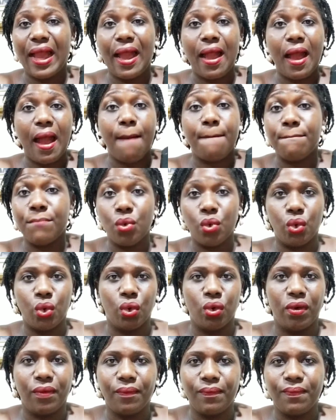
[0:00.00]
a
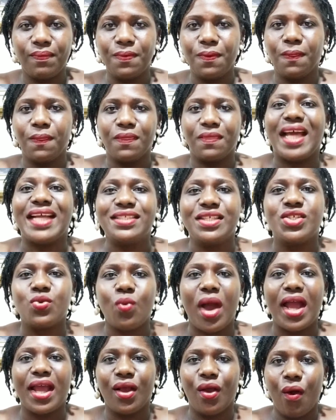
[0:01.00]
mogul. That is
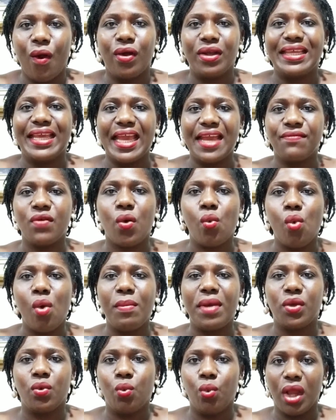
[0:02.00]
why God gave a
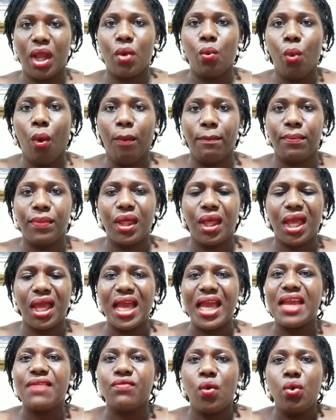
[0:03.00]
woman a womb.
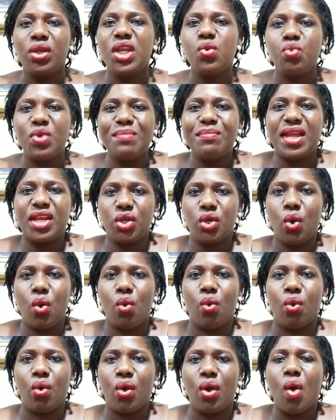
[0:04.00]
If only women know
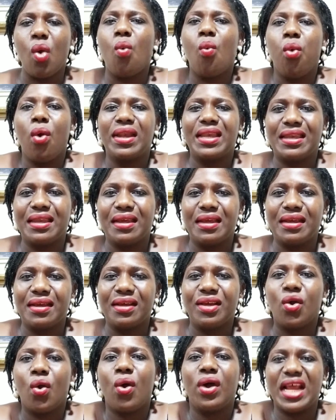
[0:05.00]
what
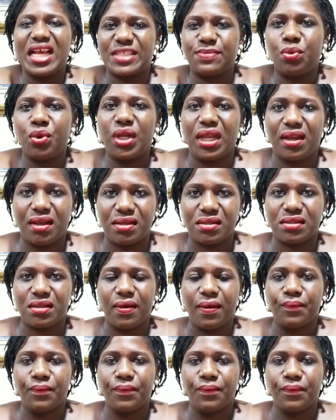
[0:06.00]
God has put in us,